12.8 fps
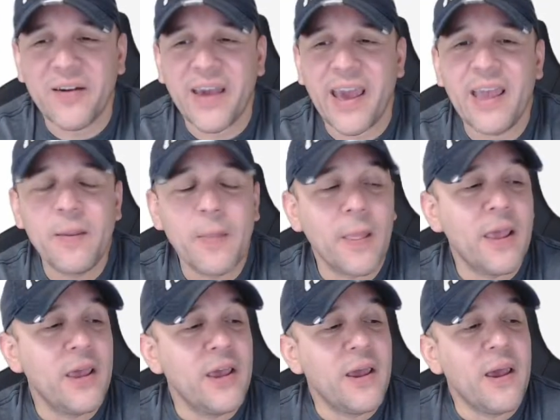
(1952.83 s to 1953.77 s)
okay?
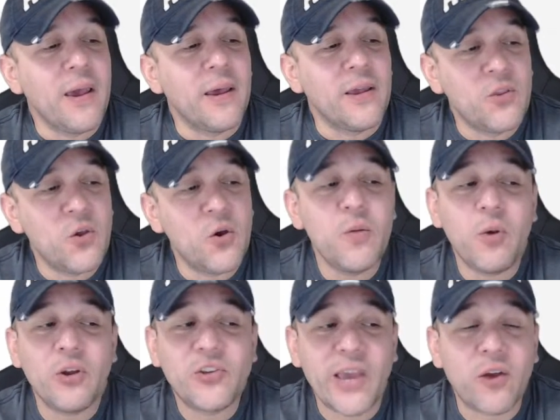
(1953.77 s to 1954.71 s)
Dude,
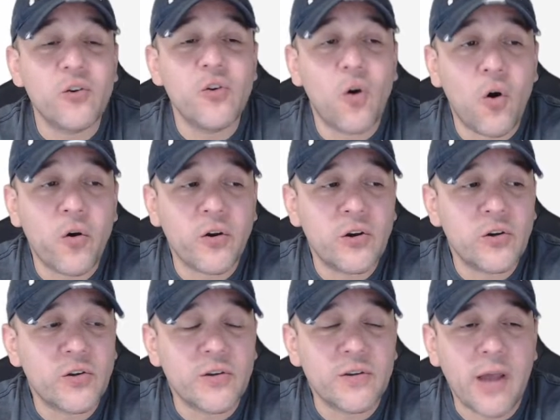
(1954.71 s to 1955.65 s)
but check on your
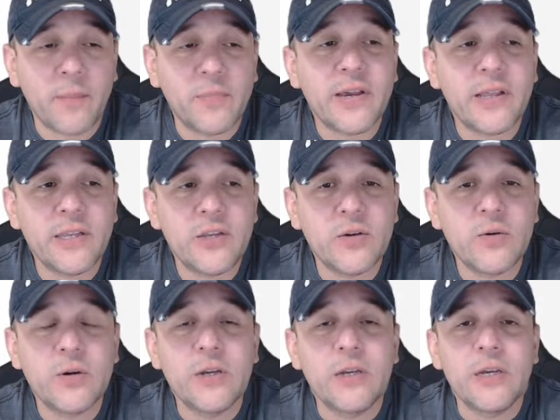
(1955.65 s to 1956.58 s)
orders. I'm telling
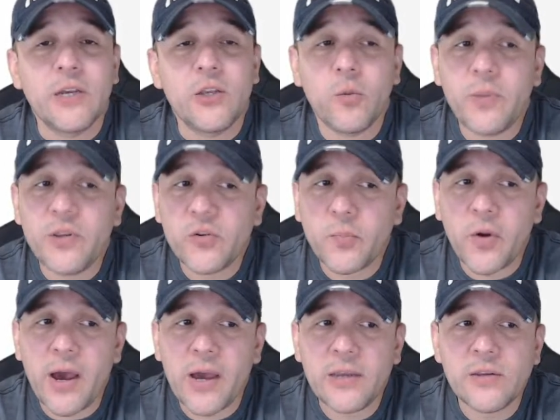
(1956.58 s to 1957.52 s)
you, you'll be
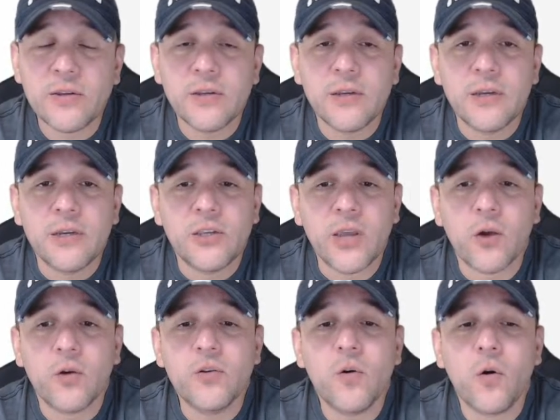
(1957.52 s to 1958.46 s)
surprised.
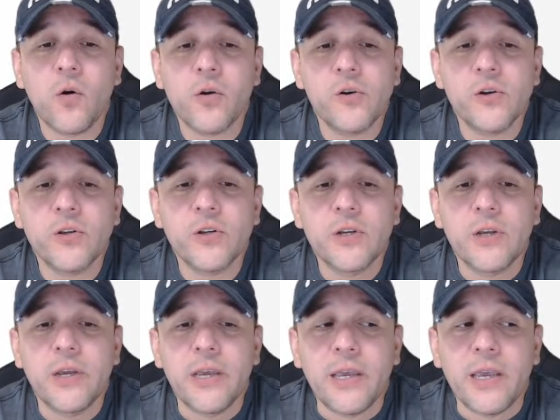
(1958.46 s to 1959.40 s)
Check on your orders.
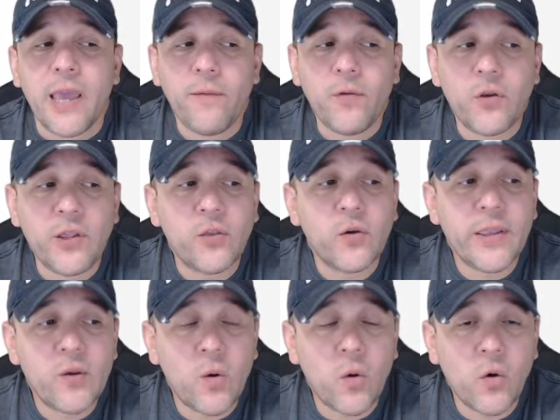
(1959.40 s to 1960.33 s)
If you need to
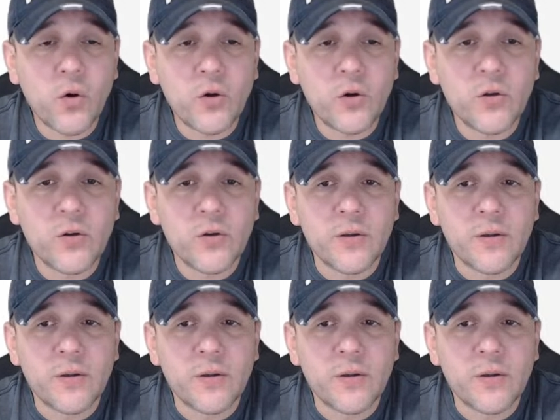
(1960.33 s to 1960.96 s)
get your orders,